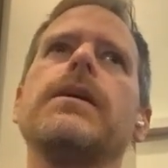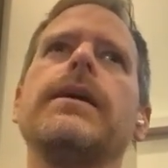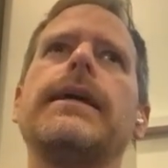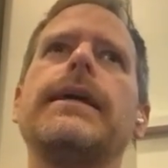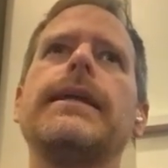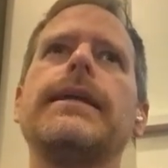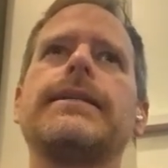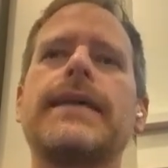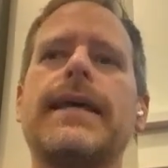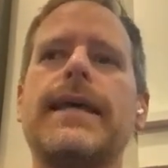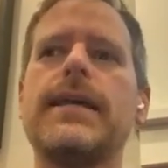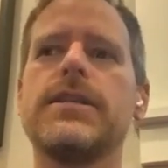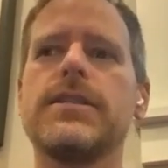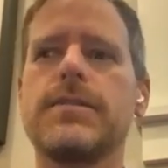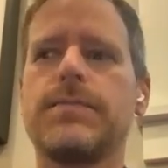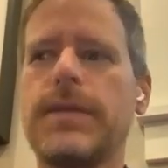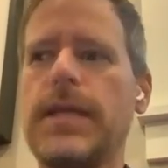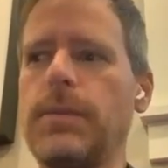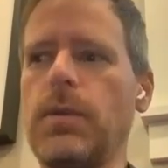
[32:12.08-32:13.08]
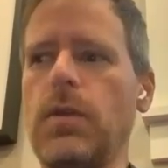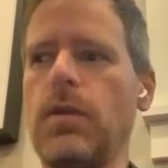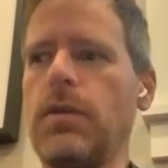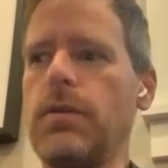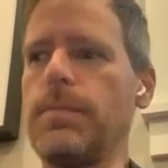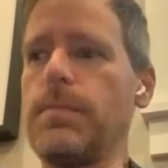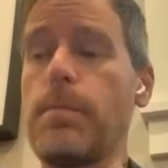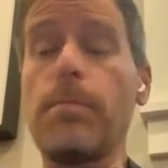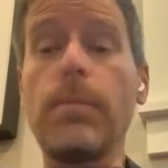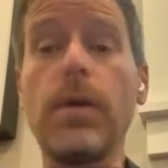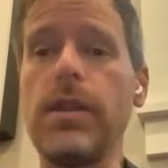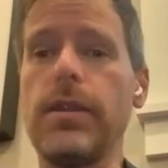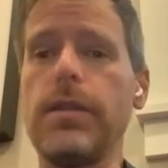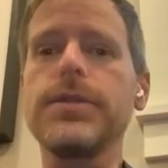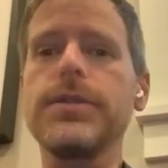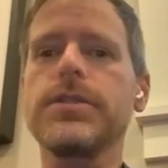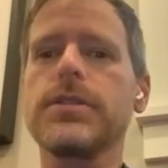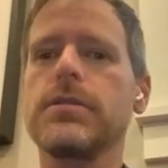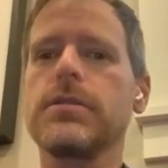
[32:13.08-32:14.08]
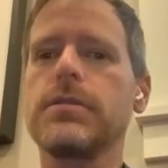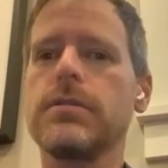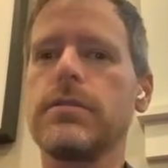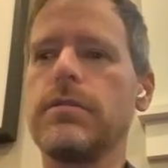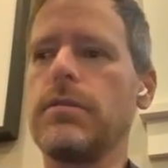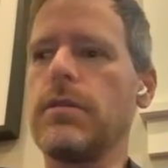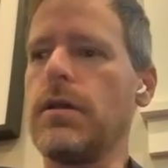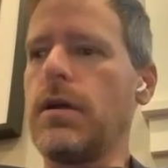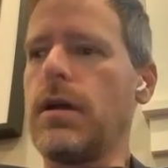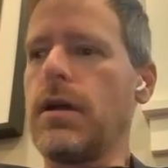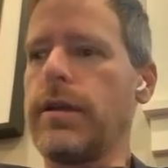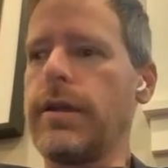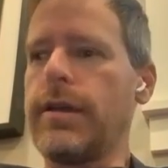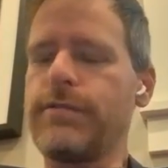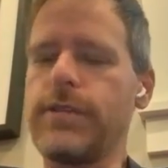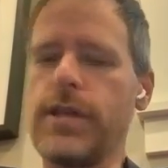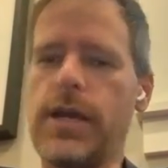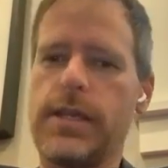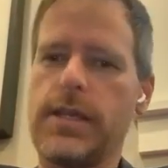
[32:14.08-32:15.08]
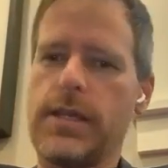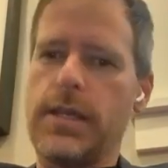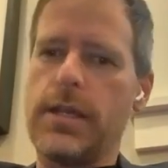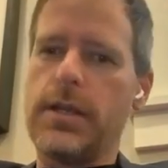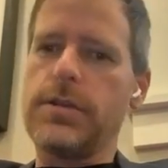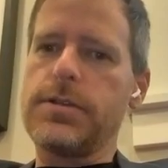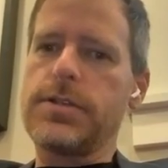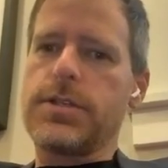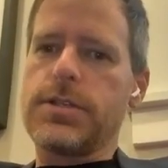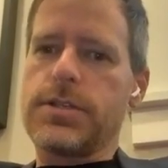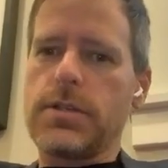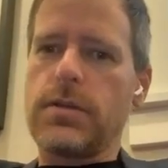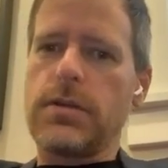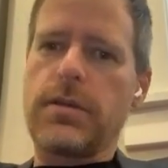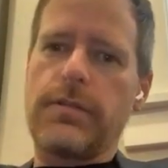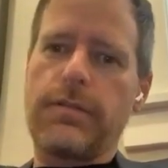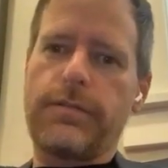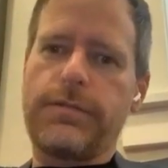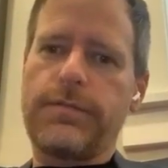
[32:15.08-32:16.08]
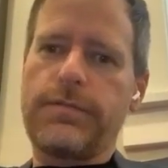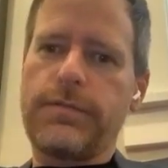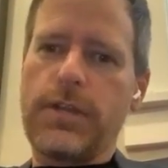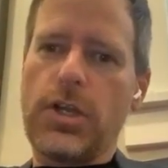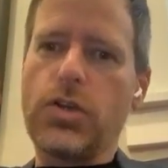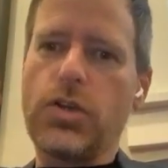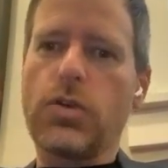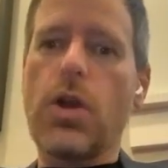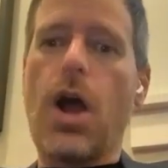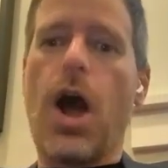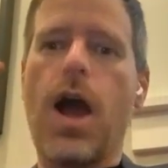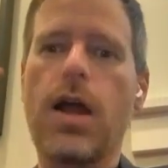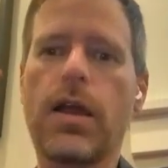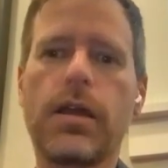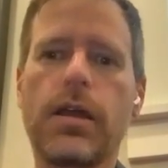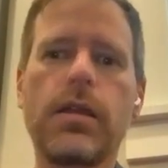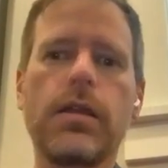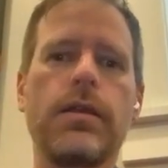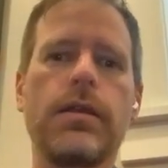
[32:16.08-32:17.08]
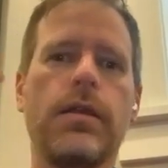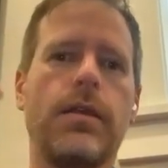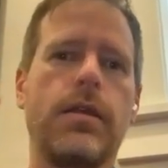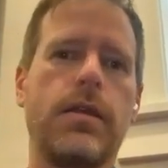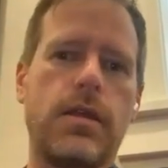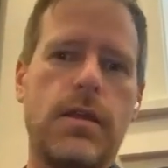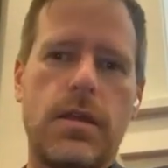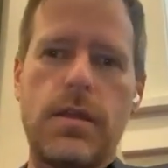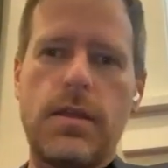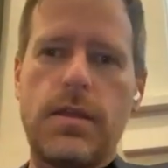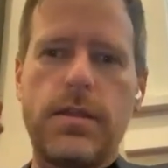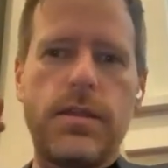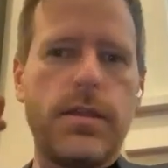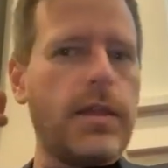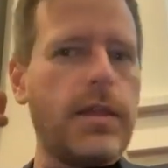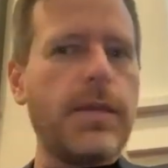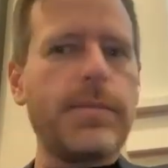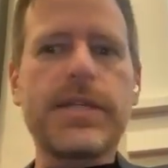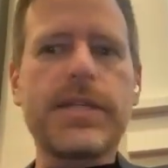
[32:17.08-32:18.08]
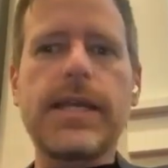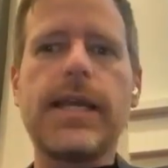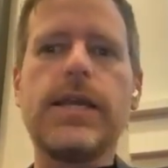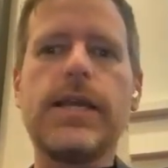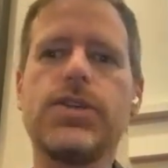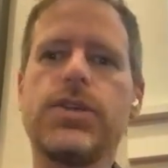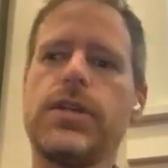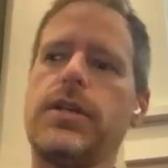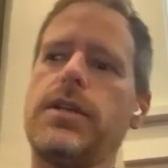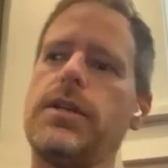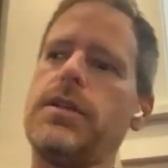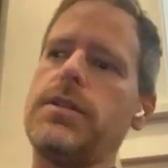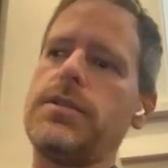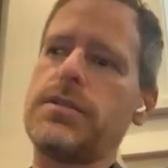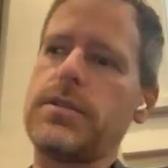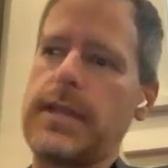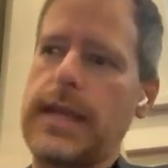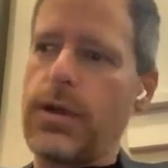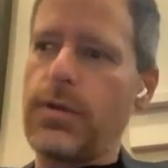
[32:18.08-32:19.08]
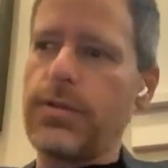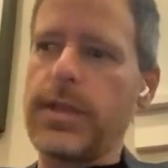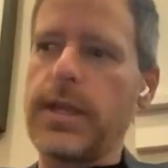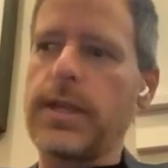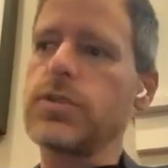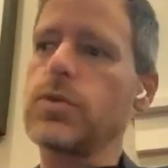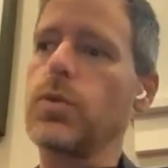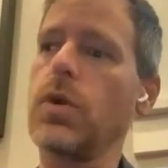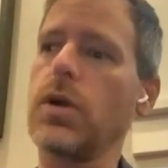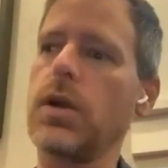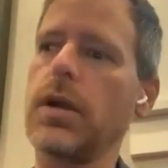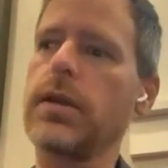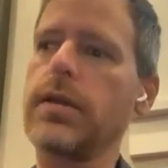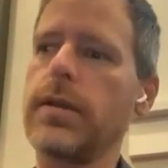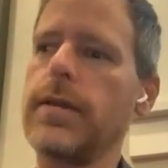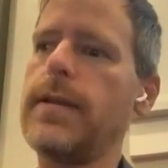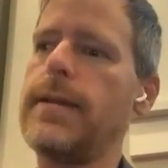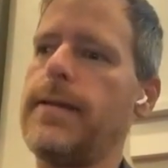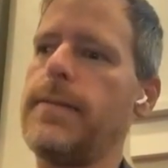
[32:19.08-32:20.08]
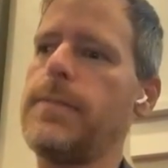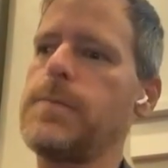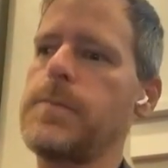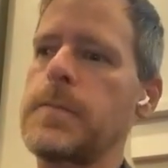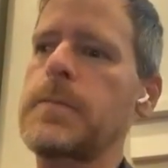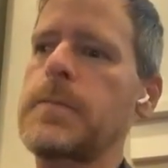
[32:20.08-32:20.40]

it takes people months, if not years, to sort of grok the limitations and how things work. And